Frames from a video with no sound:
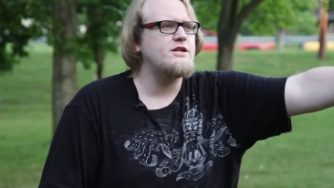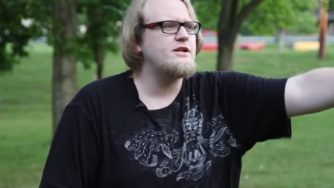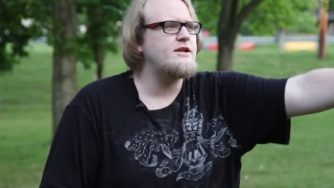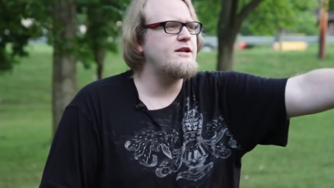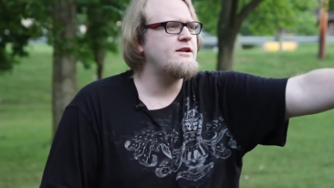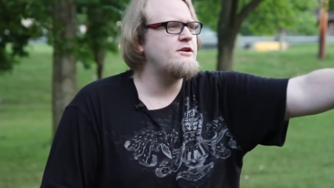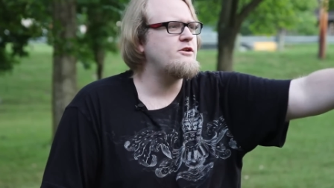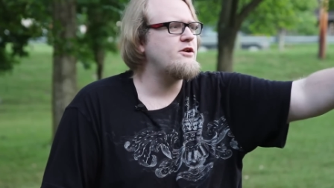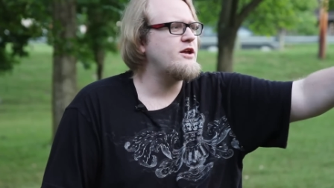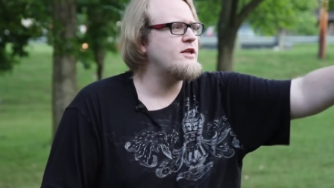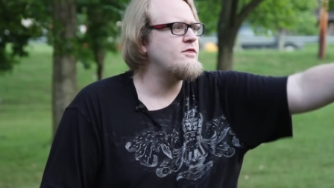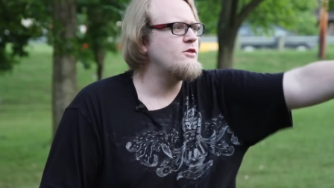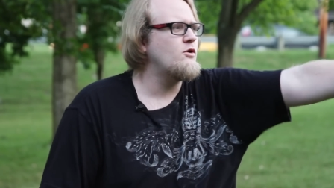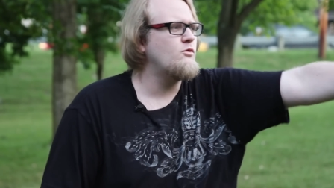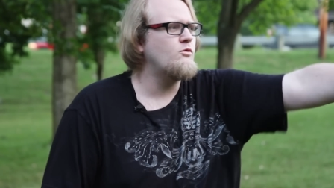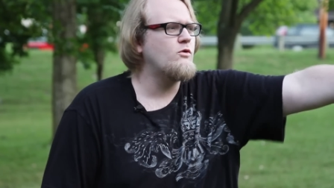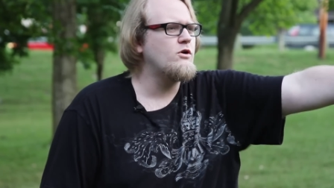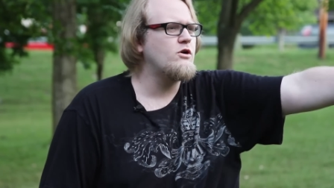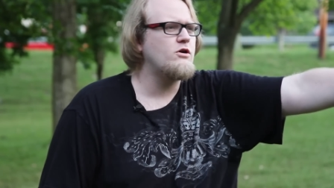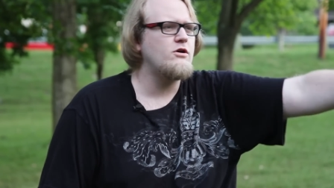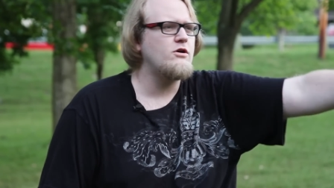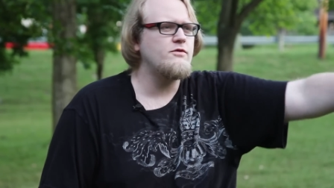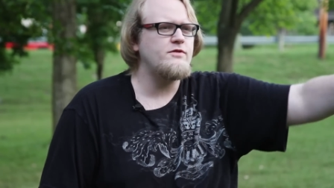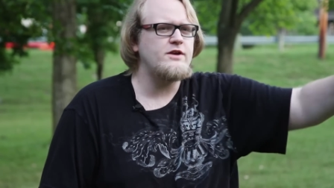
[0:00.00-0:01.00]
in the
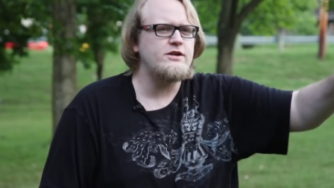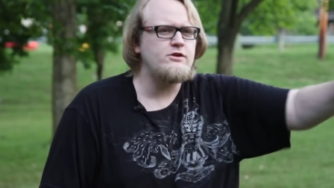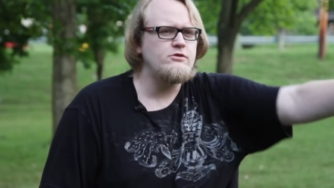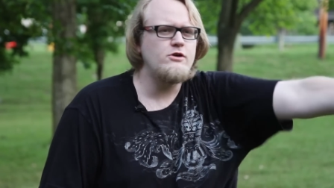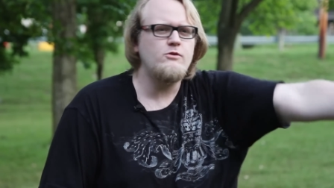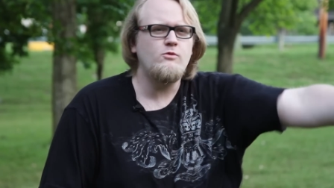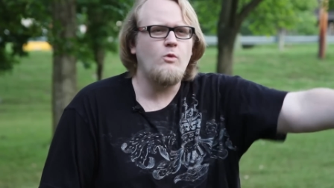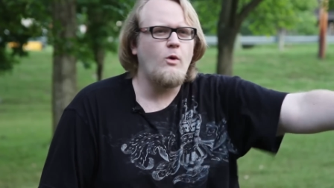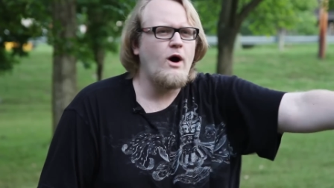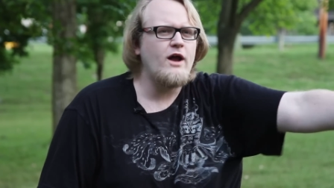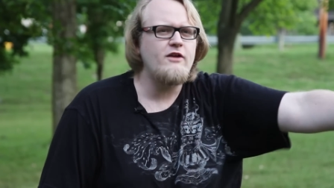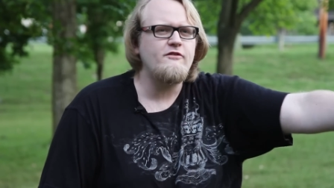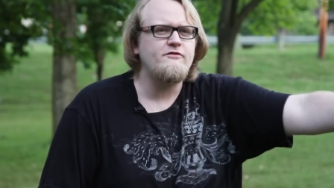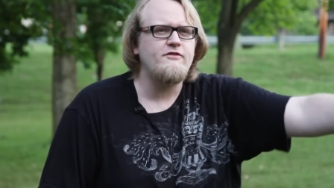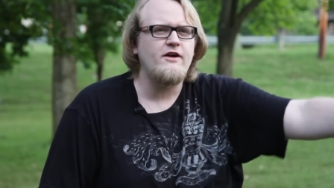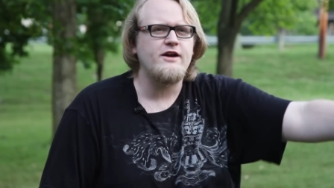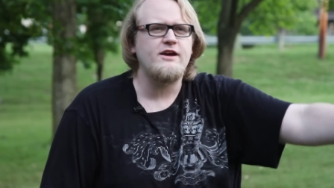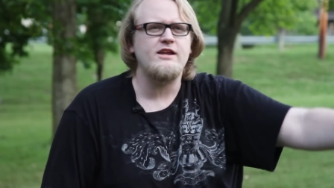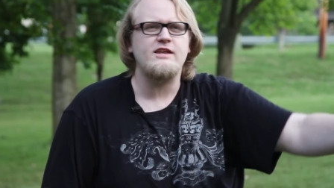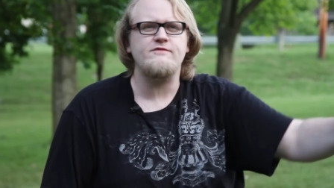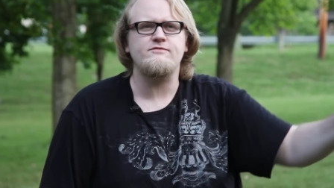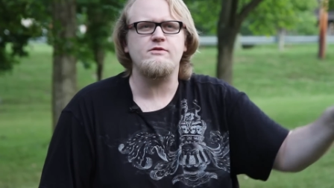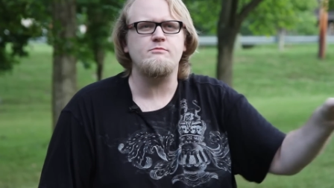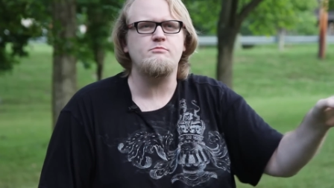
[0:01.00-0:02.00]
world that you don't want to
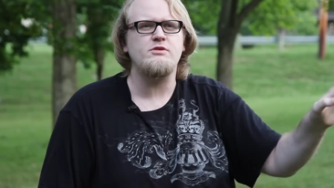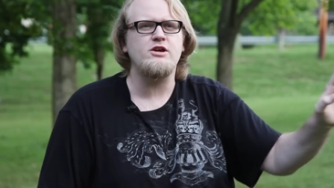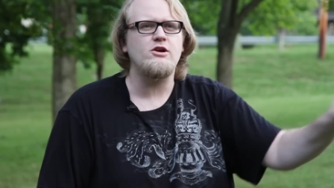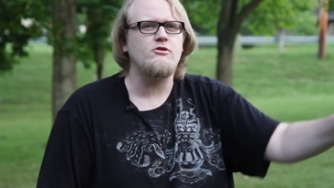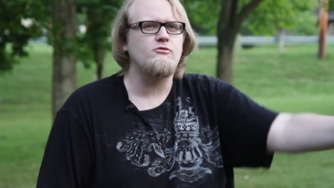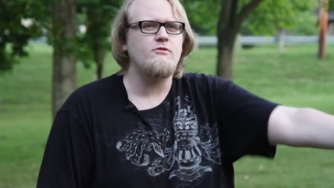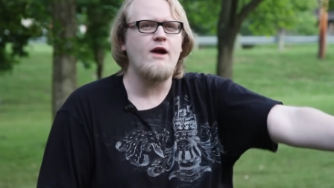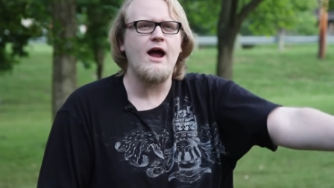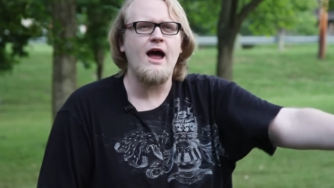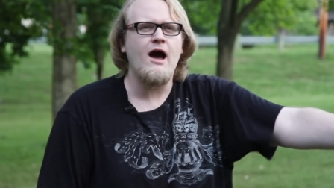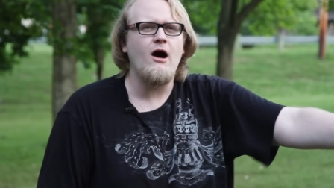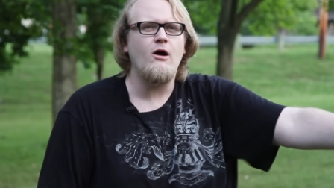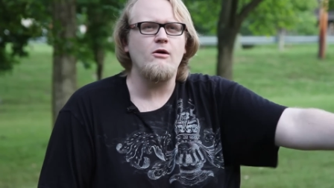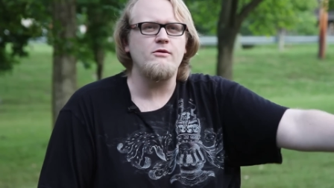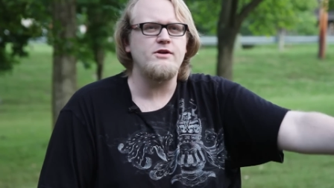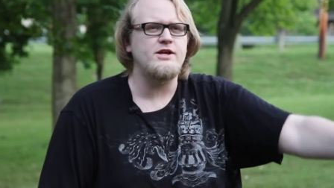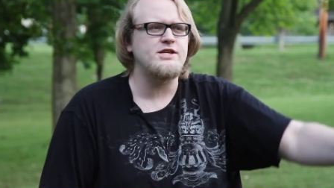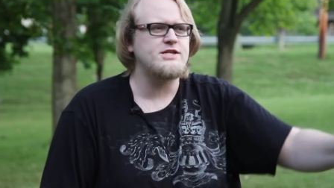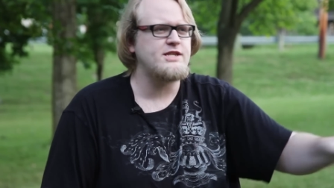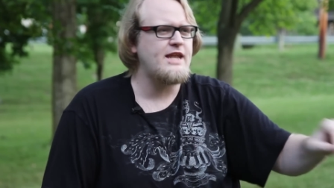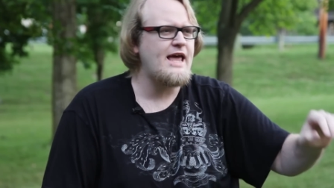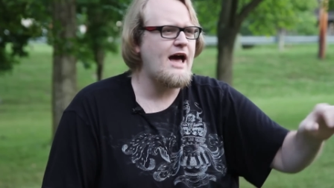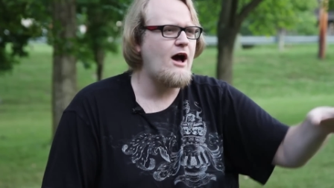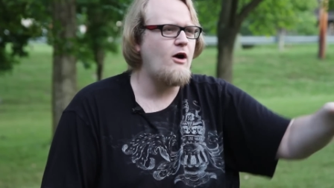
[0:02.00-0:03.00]
fucking even be around is
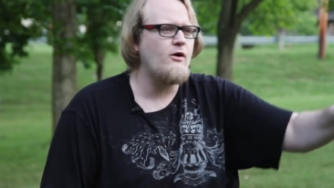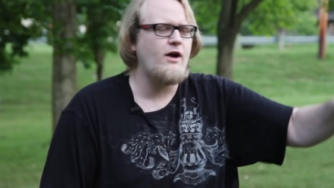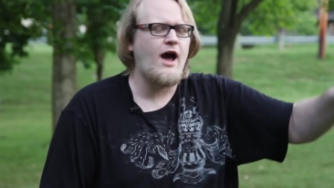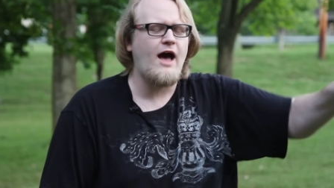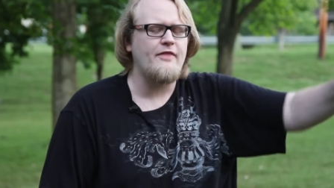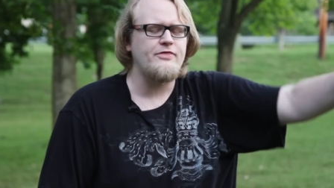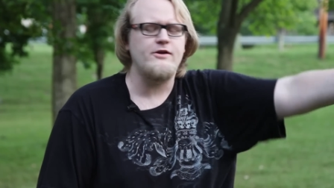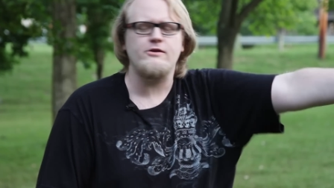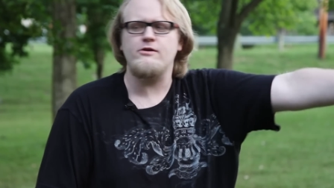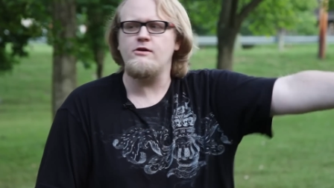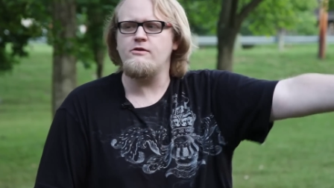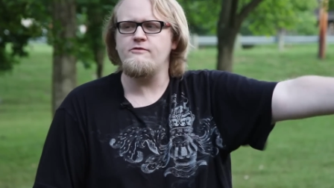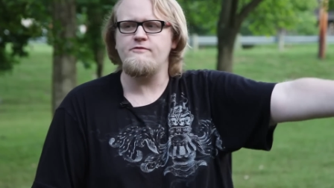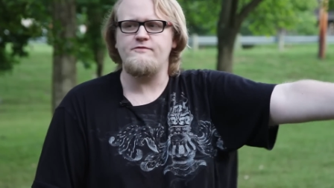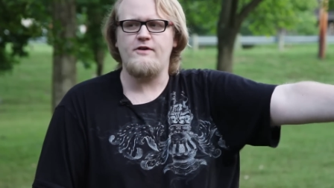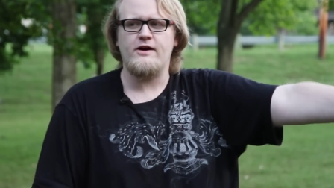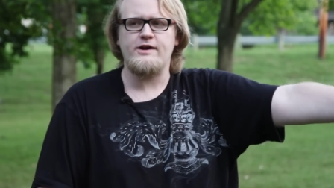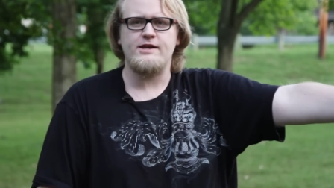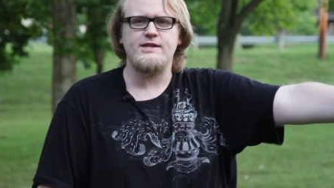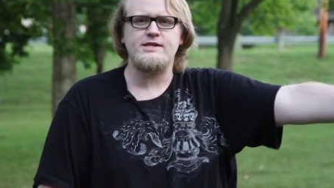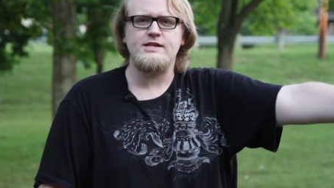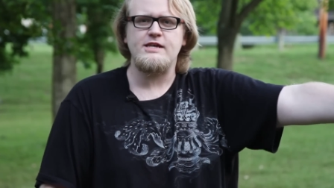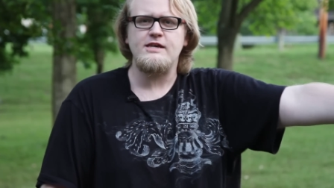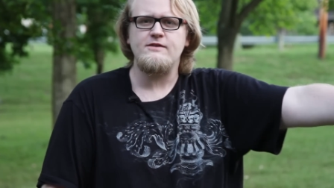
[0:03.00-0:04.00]
now got their own
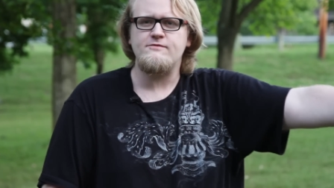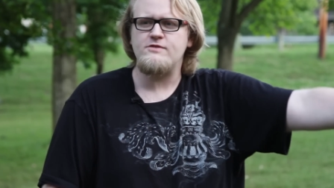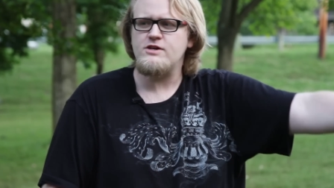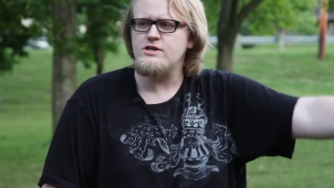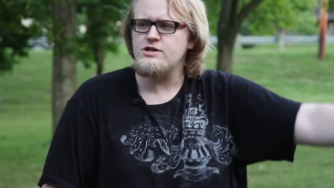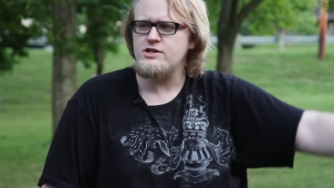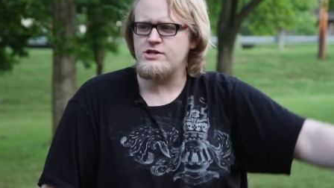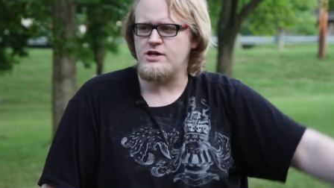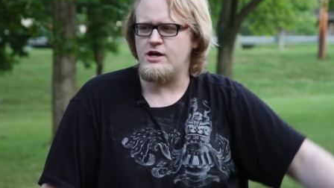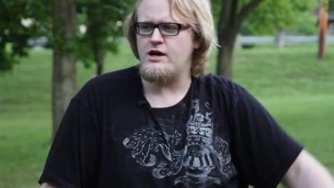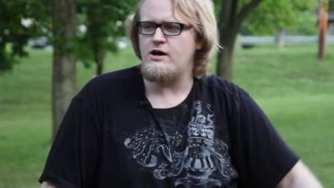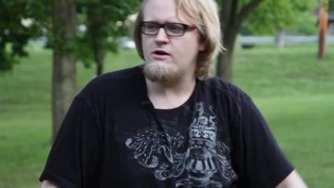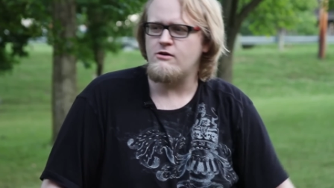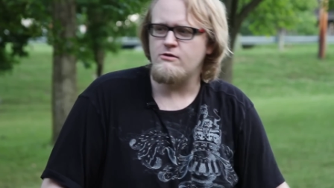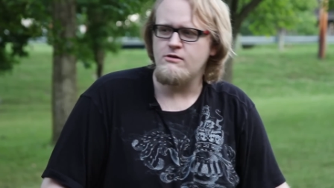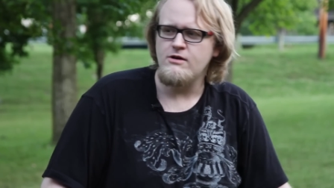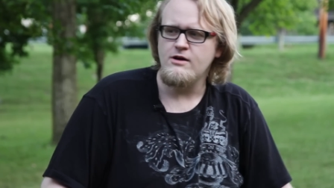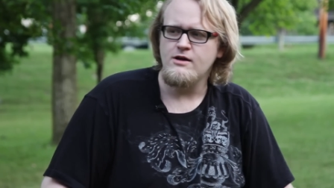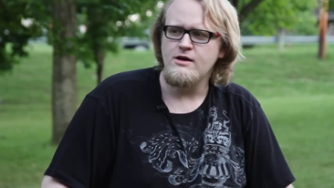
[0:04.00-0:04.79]
fucking TV show